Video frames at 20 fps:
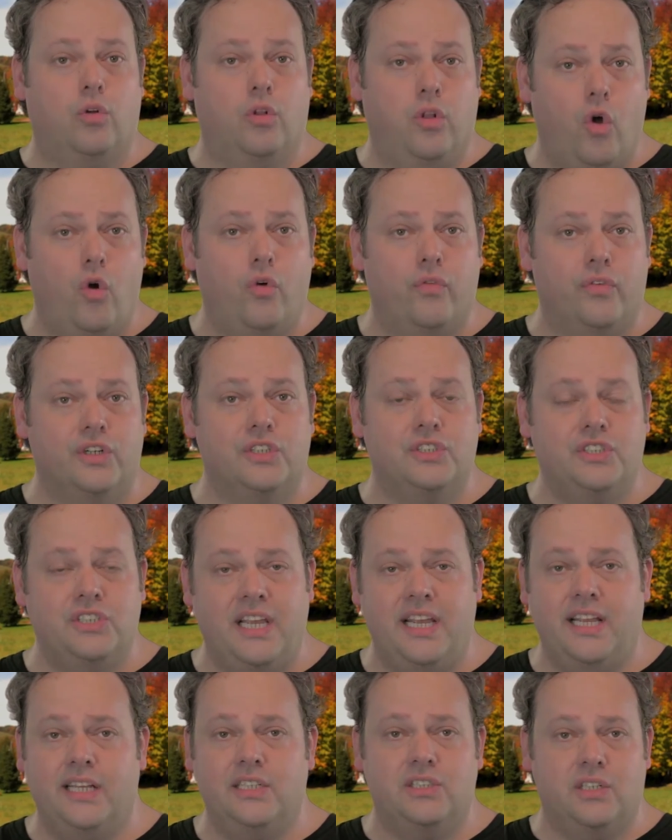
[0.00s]
clover
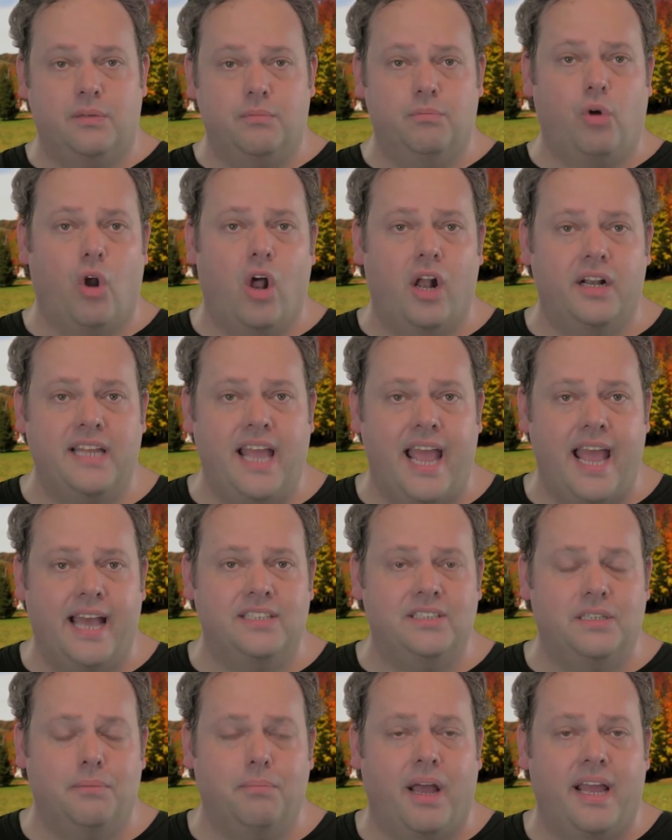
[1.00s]
seeds and
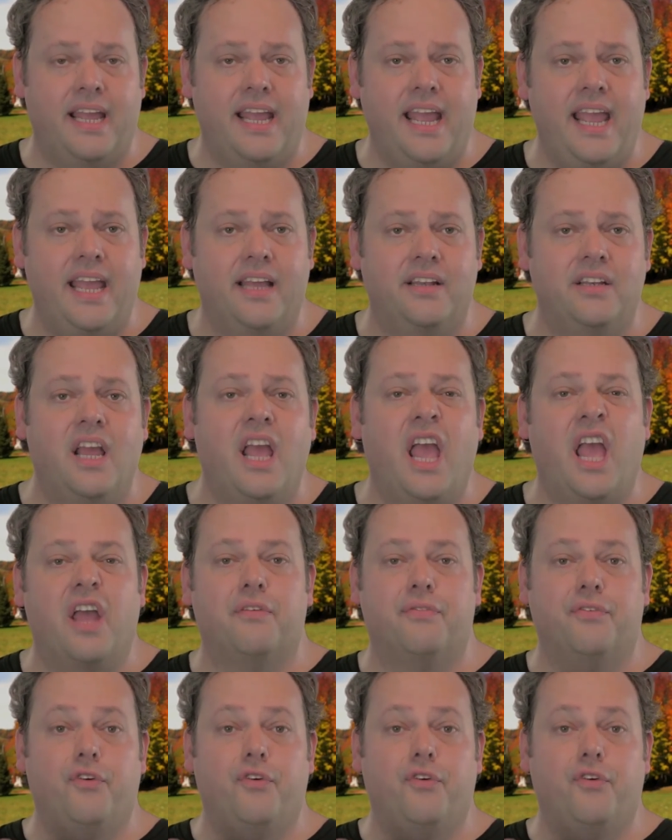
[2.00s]
broadcast it by hand and